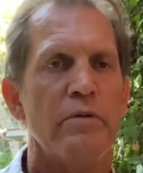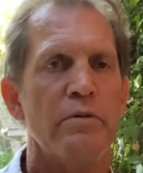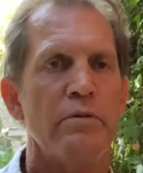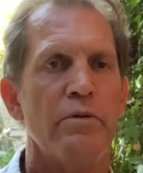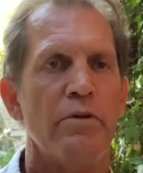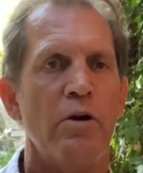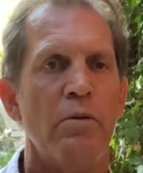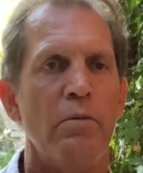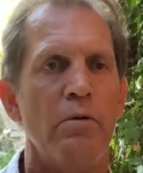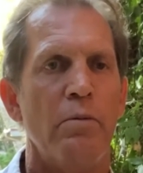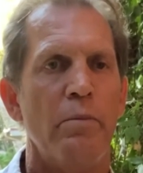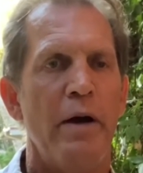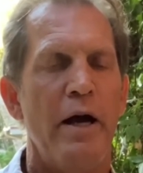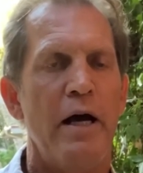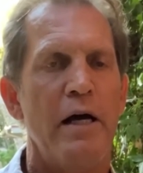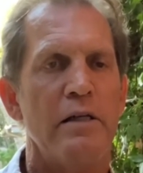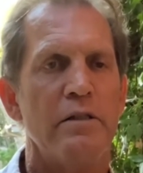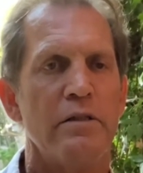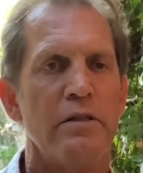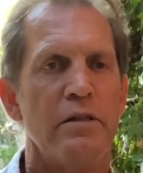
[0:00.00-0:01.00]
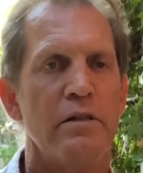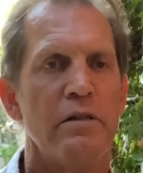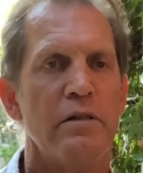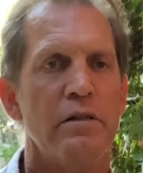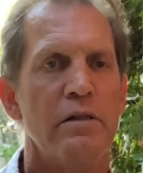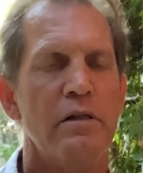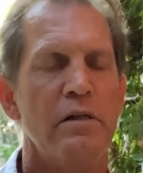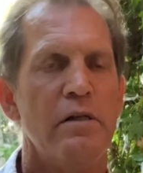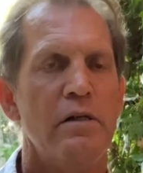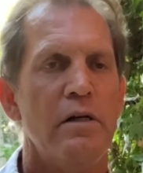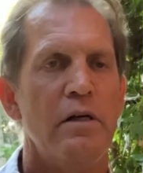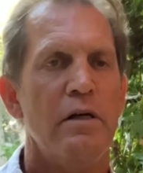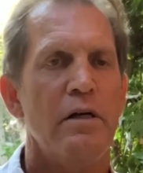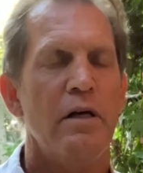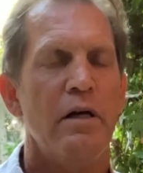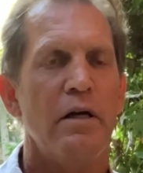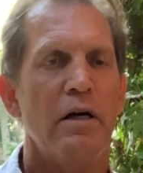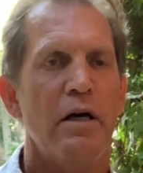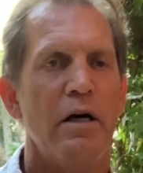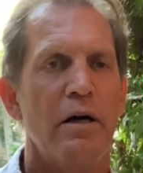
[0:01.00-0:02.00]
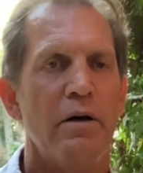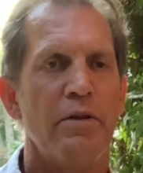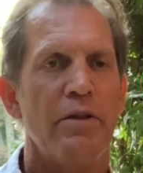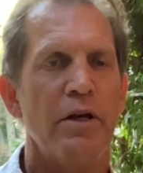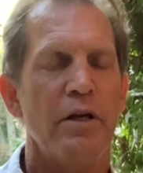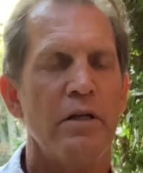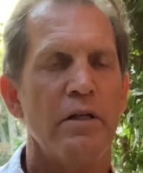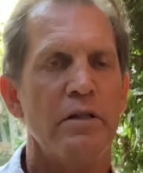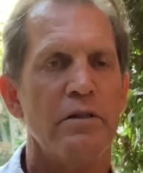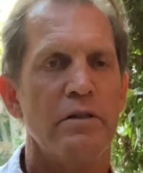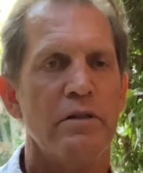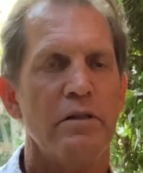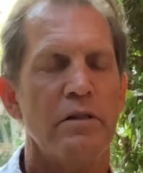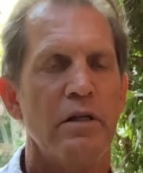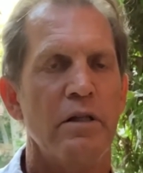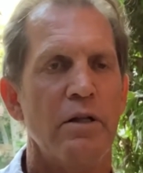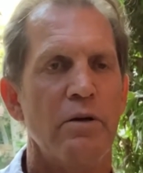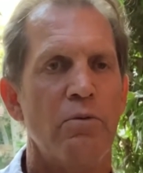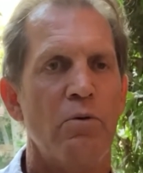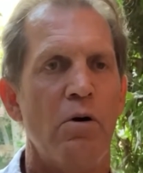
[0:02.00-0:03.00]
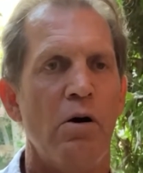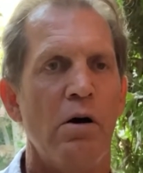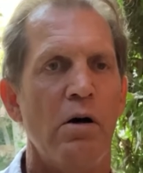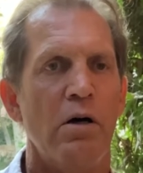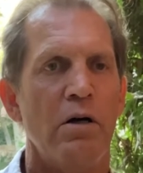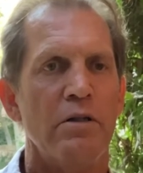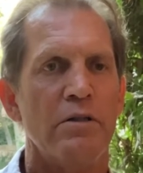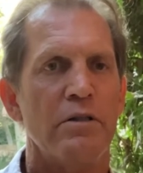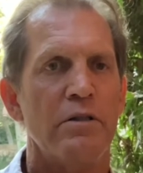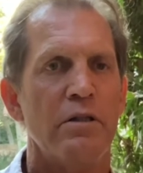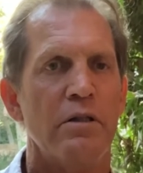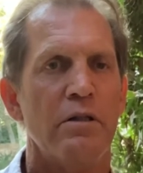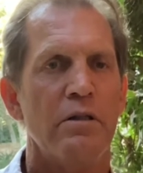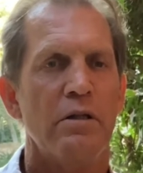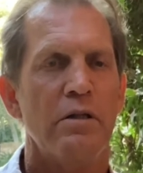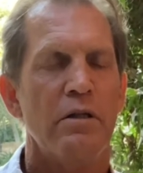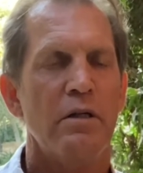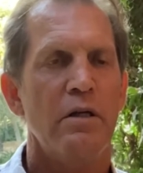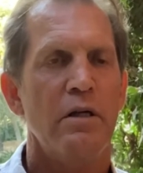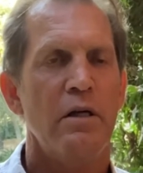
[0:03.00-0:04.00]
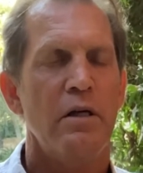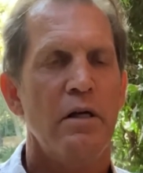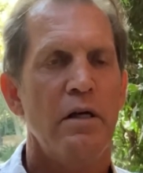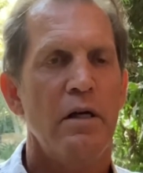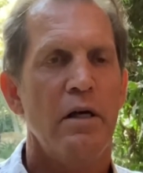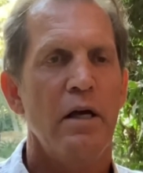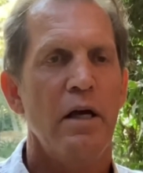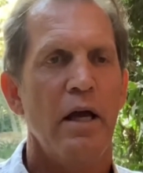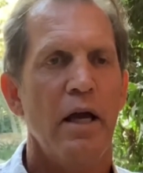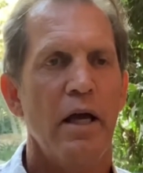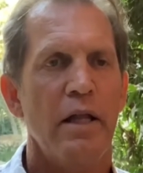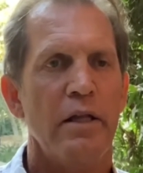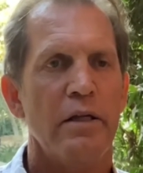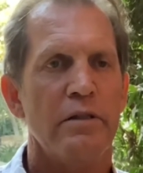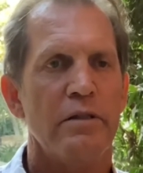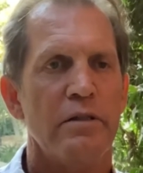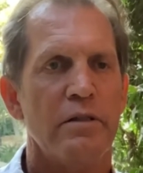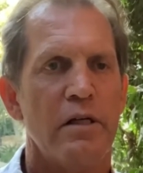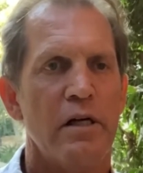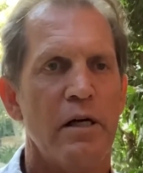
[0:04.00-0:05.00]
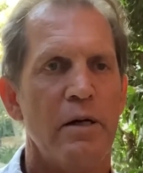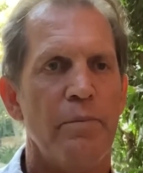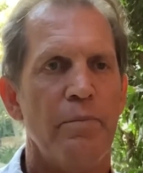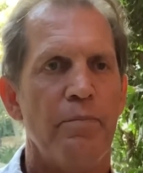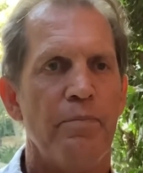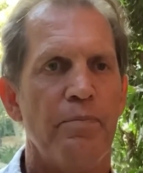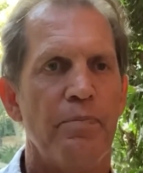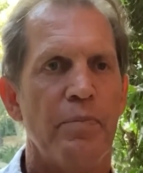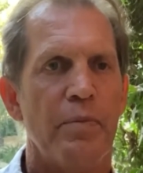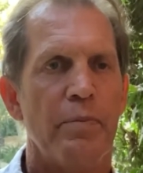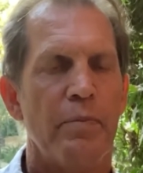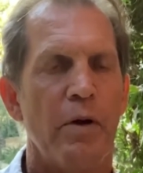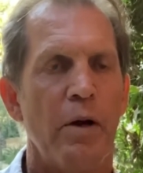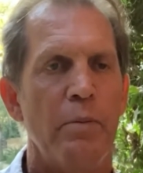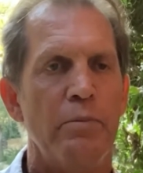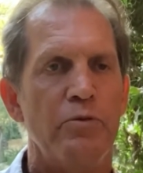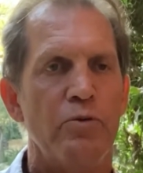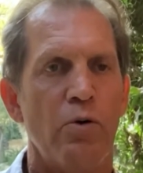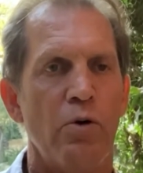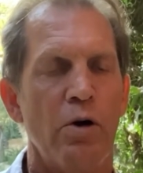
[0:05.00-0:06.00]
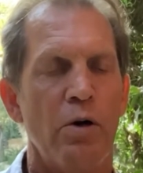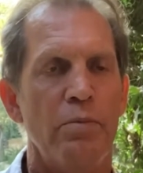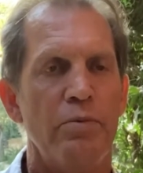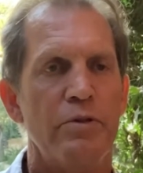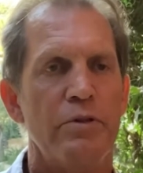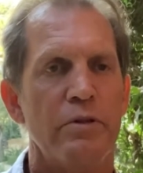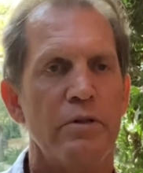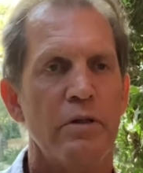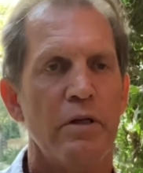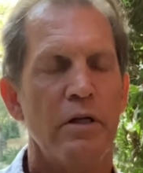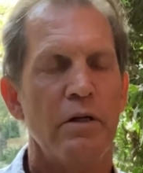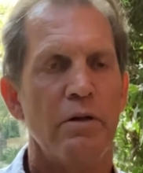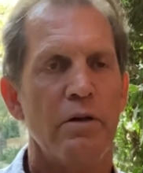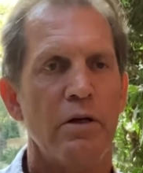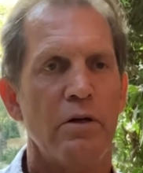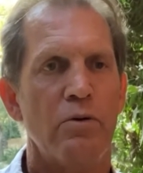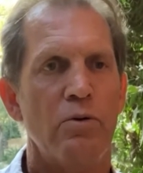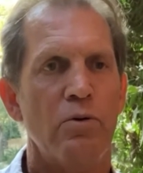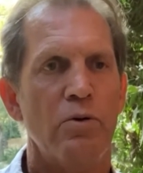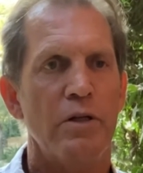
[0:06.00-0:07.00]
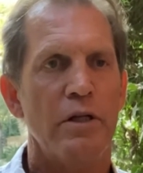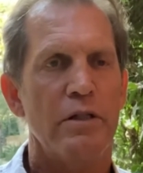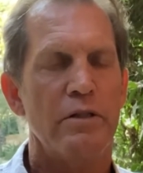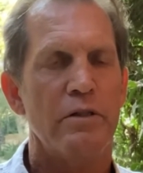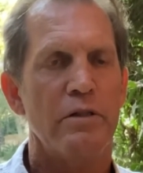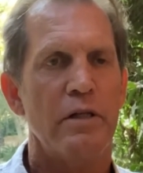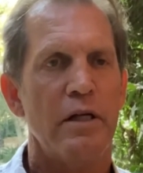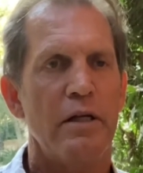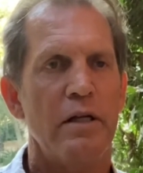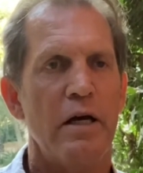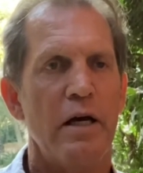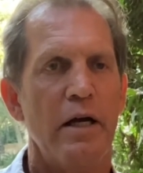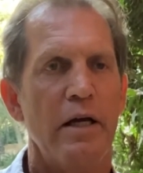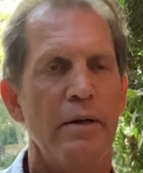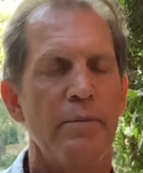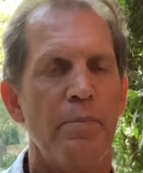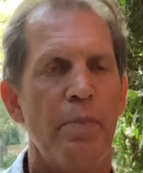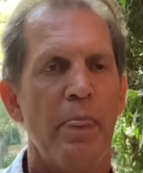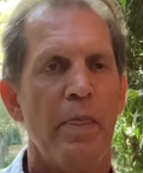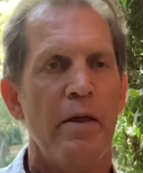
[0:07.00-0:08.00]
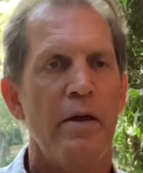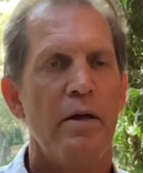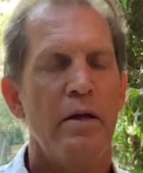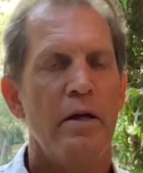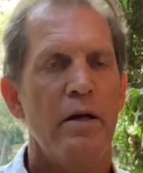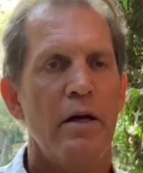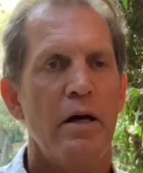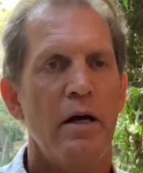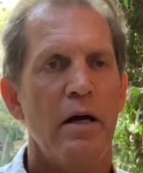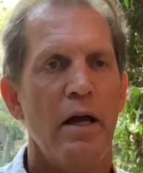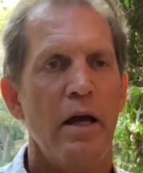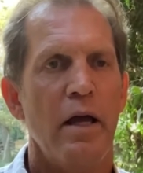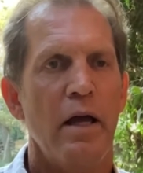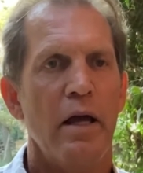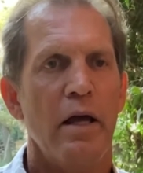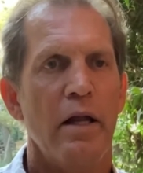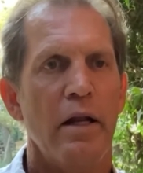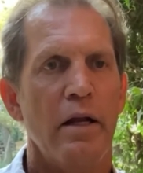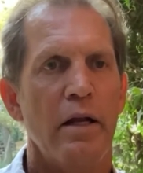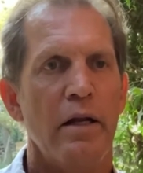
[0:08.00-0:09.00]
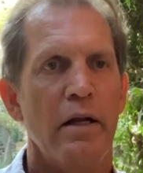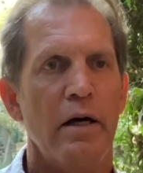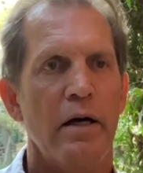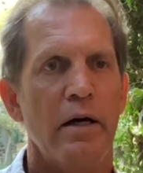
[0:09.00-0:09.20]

thermal mass thickness in the walls, and this absorbs the coolness at night, and